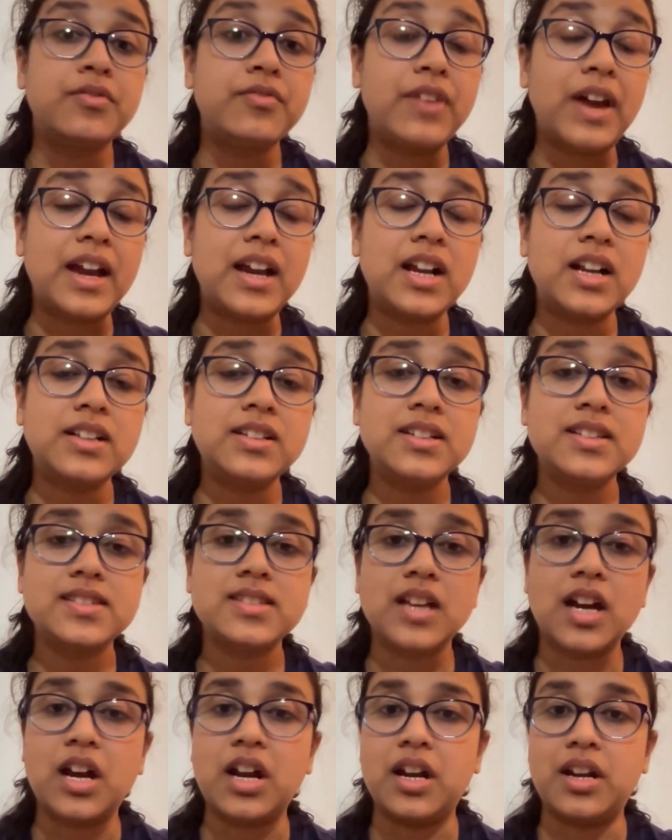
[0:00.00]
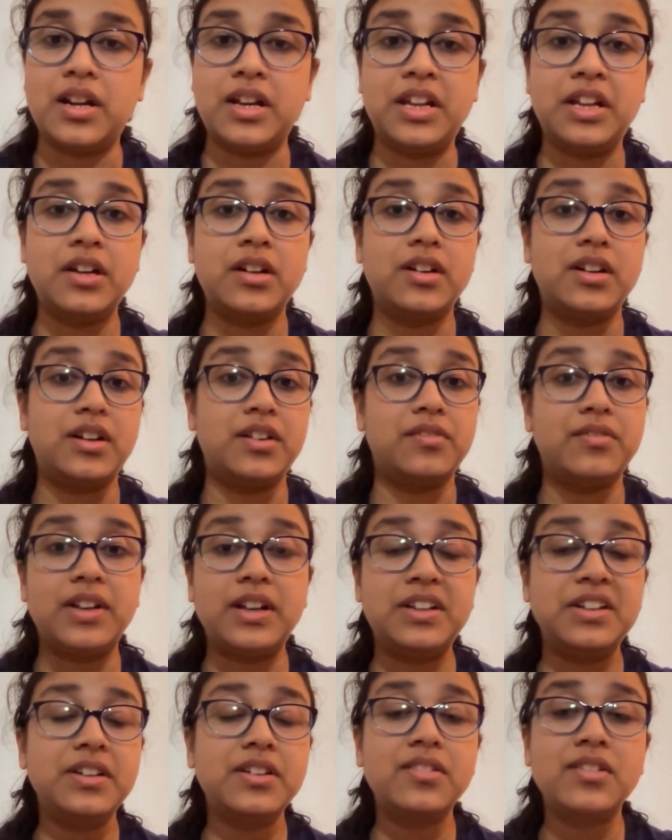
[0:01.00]
Faculties are here are
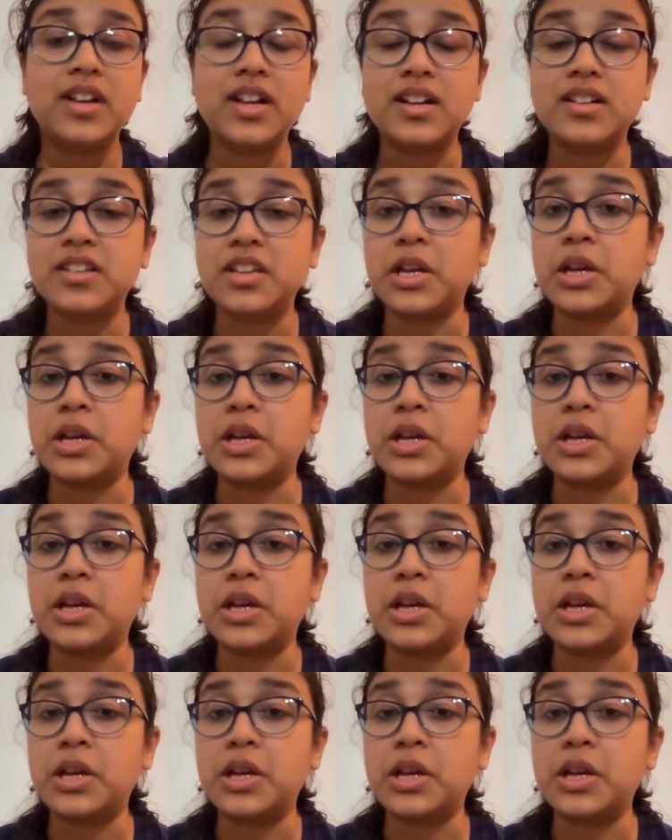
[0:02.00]
very great.